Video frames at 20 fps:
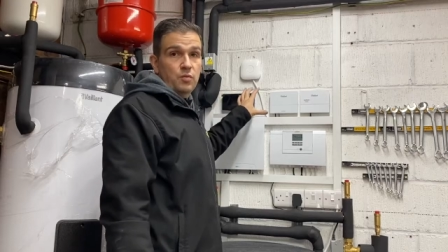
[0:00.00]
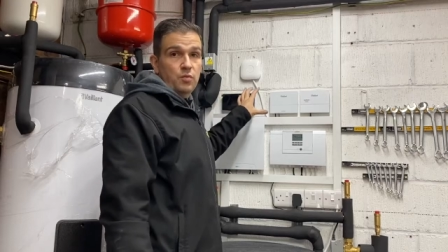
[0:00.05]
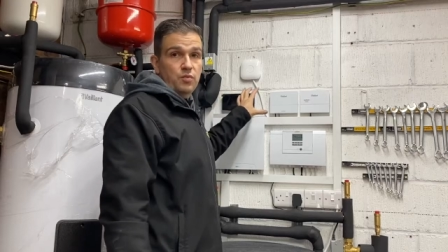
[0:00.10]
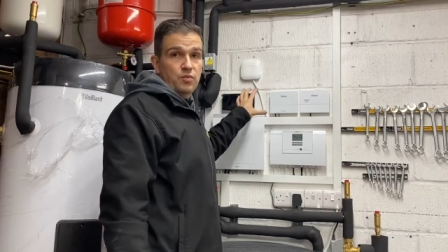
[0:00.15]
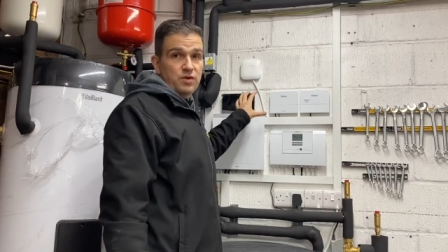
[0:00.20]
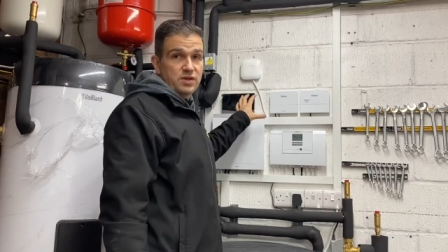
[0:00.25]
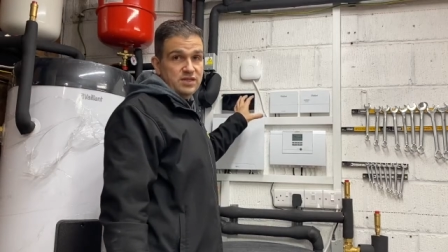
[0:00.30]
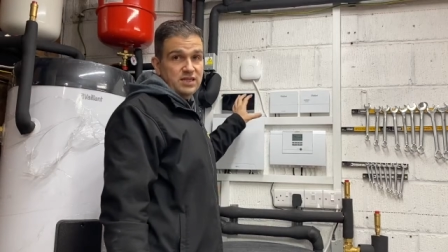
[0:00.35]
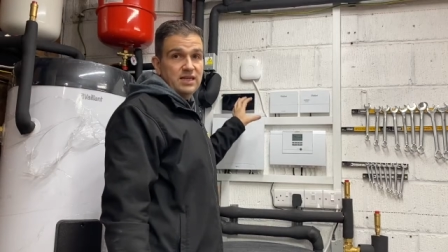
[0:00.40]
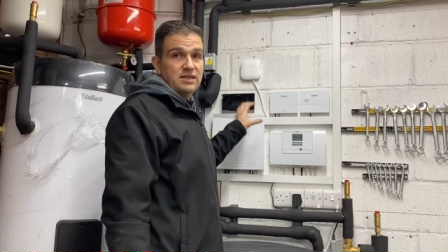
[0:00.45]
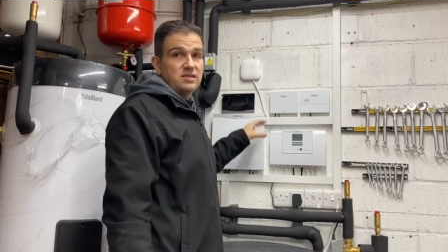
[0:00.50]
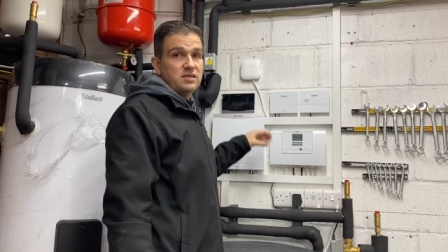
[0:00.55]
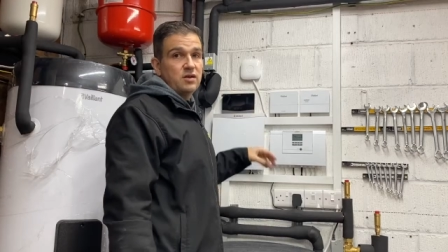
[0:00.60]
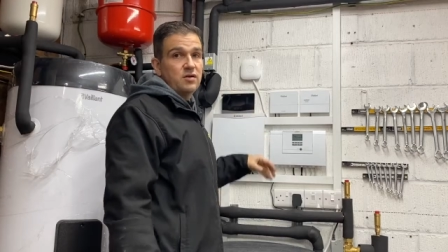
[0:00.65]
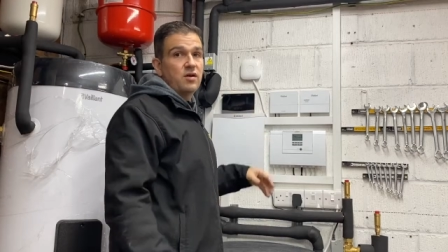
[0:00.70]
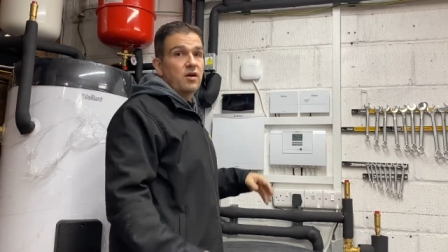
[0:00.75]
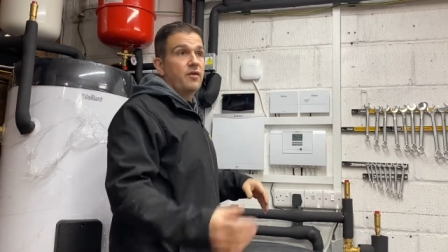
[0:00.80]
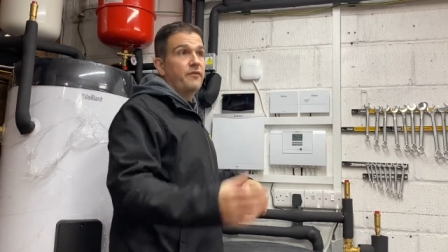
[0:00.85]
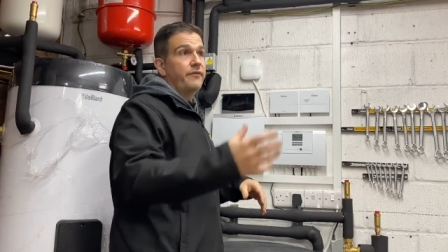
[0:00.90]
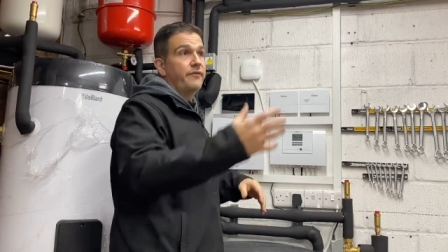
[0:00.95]
the Senso
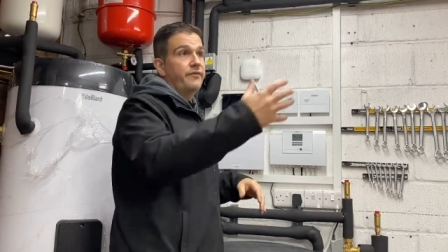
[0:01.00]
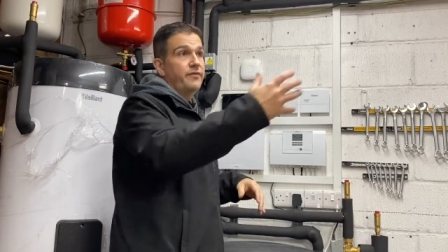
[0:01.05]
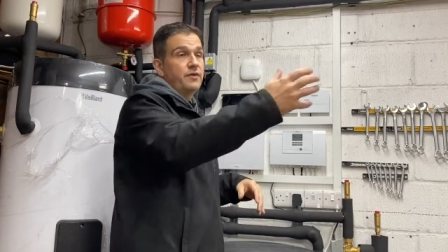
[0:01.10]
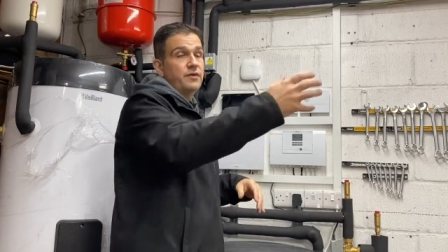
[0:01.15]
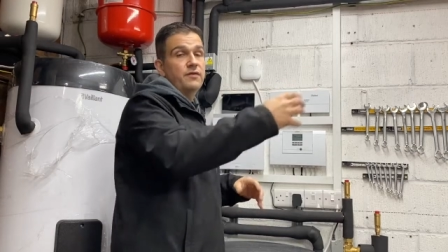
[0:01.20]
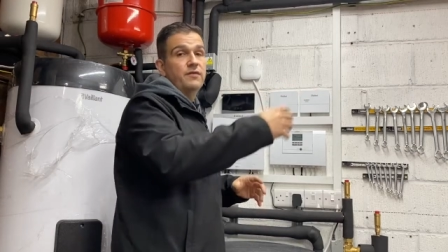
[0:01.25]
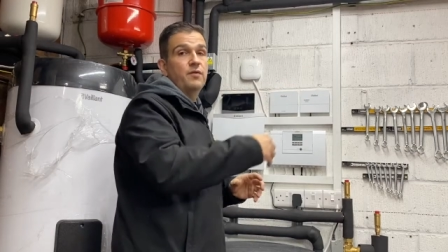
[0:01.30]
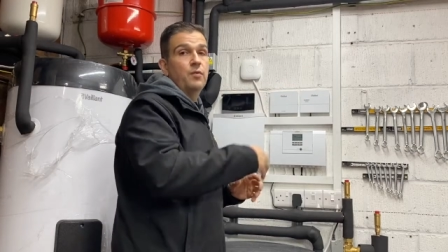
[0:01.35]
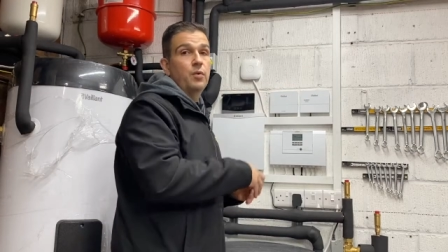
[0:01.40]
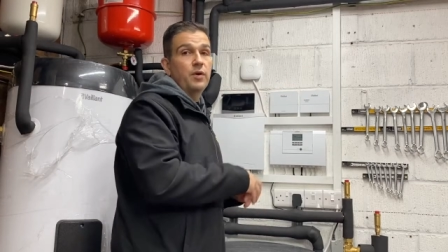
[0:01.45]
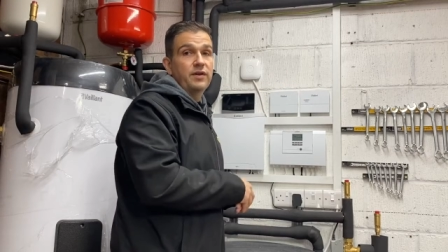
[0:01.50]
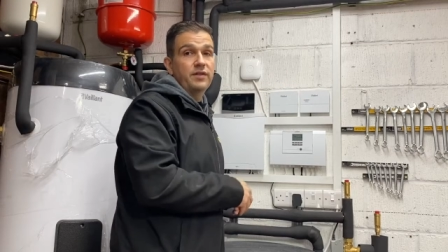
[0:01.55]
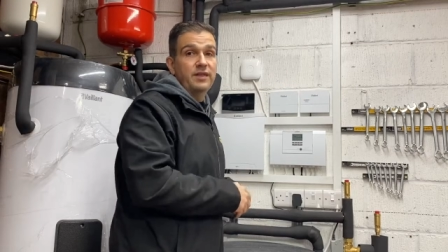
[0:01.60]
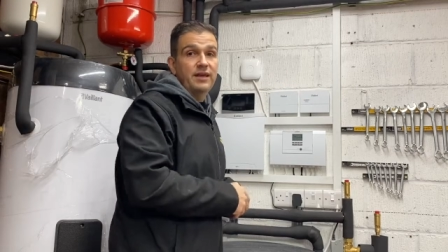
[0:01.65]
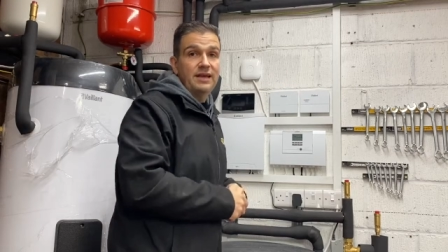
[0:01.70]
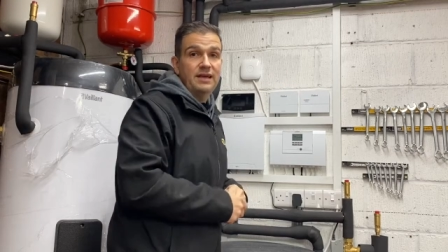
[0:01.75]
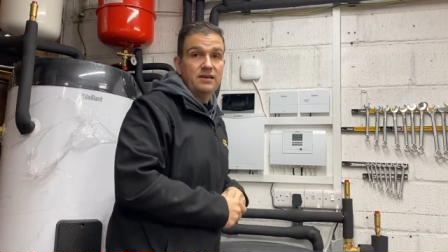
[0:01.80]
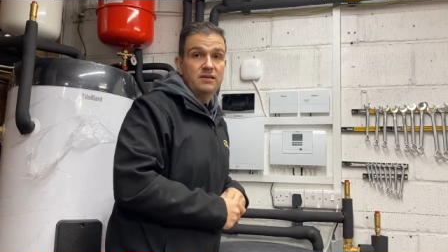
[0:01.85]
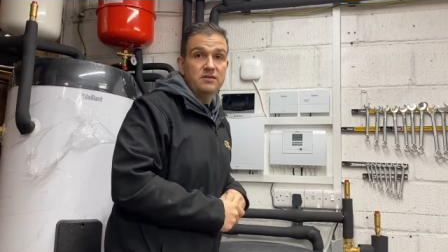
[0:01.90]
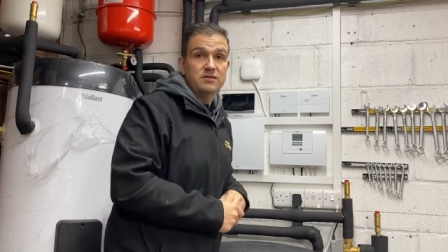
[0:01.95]
Comfort for one of the
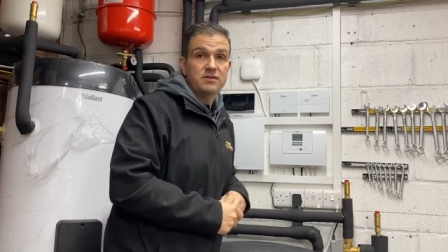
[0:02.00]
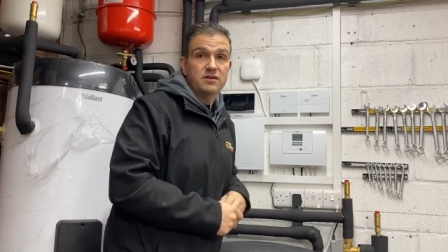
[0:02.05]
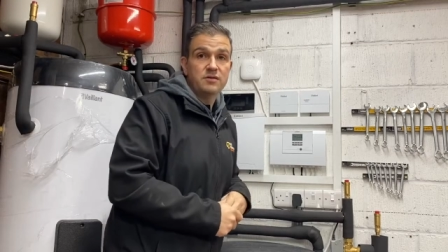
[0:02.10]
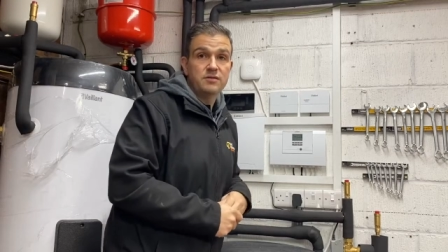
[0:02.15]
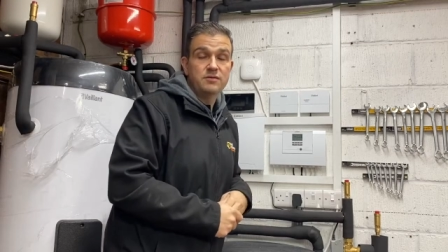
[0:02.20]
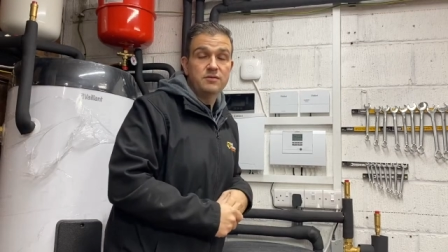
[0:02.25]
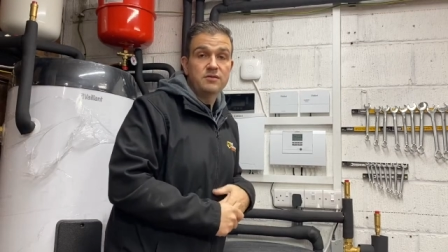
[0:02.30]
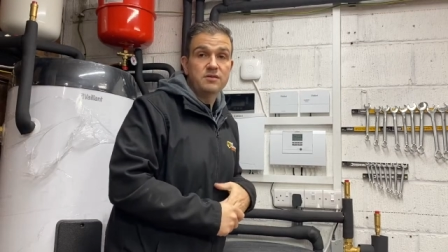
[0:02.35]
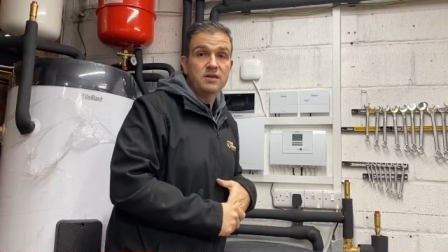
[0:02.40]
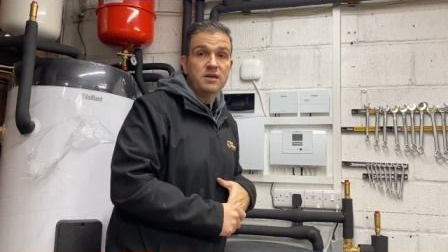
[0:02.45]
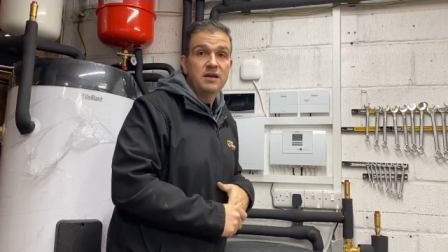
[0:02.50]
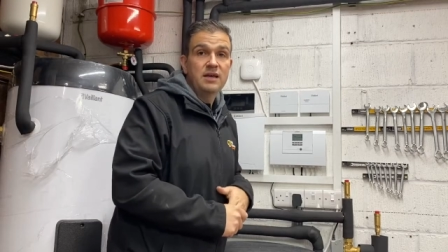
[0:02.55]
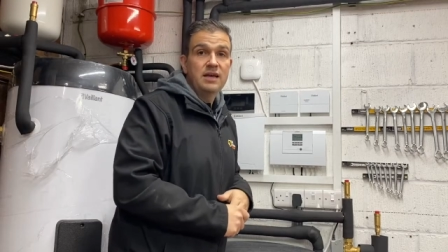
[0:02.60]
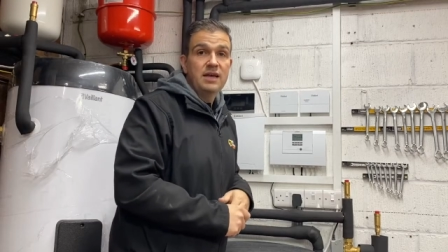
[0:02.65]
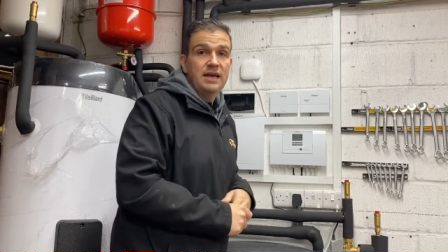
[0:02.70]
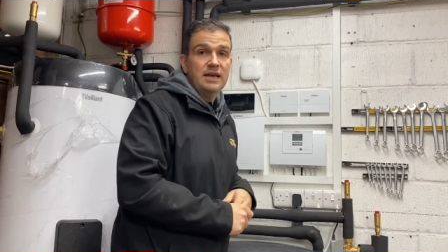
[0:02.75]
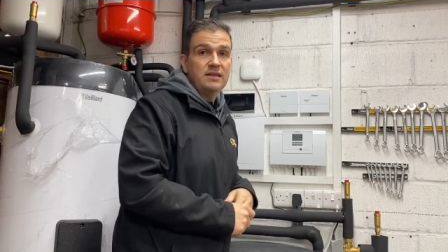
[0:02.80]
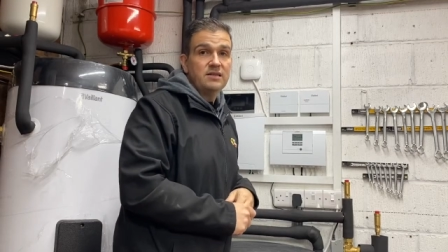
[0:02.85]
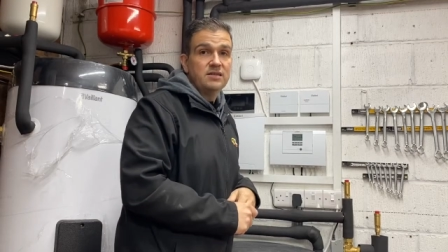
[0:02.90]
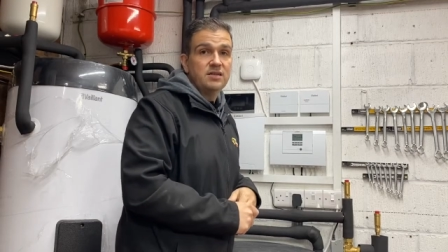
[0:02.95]
heating zones
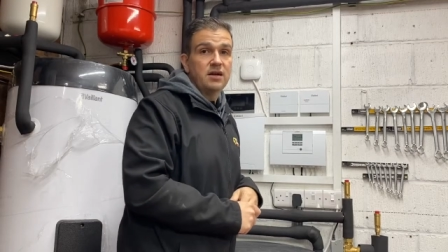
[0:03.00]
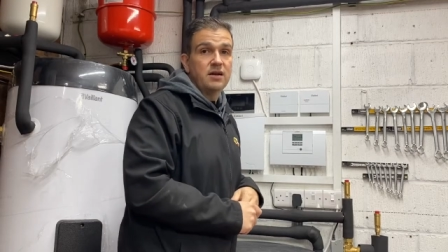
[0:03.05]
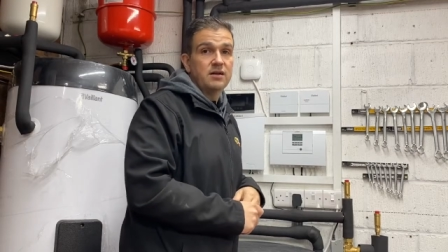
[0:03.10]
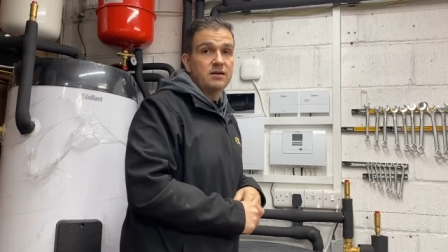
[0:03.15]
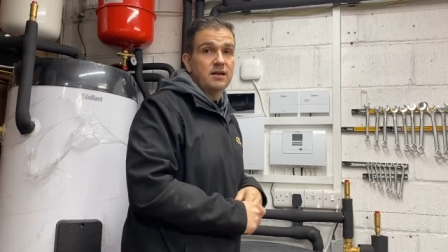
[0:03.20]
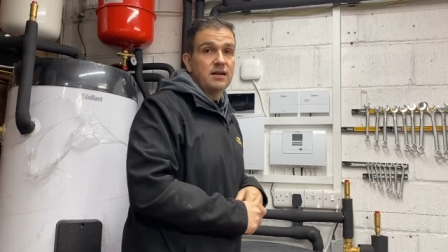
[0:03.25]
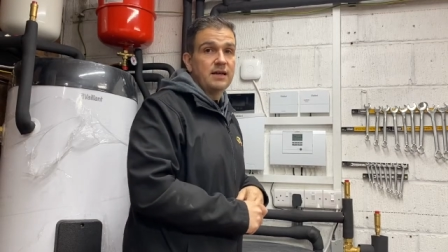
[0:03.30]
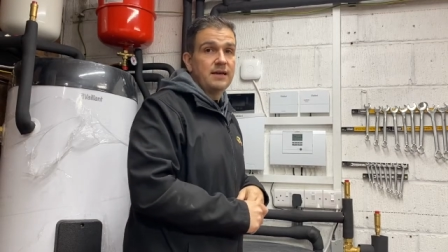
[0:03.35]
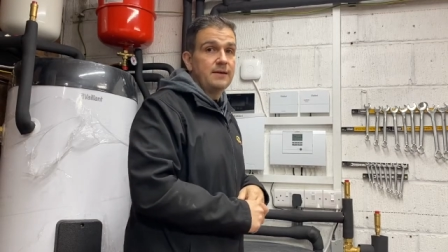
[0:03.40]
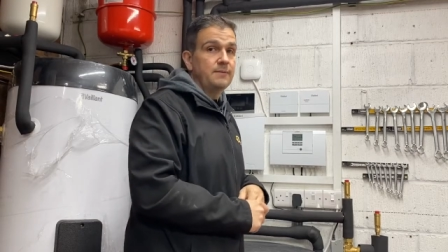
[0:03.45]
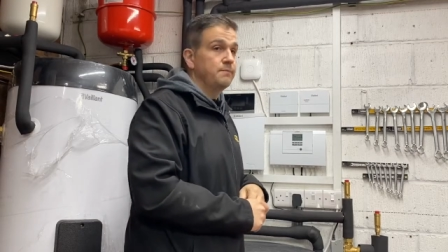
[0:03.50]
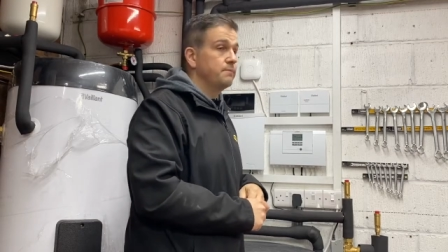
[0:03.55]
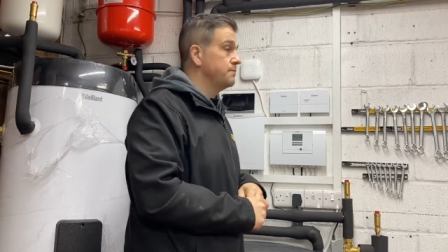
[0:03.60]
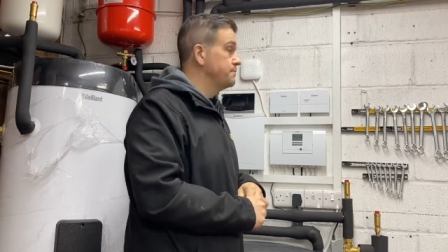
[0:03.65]
internally.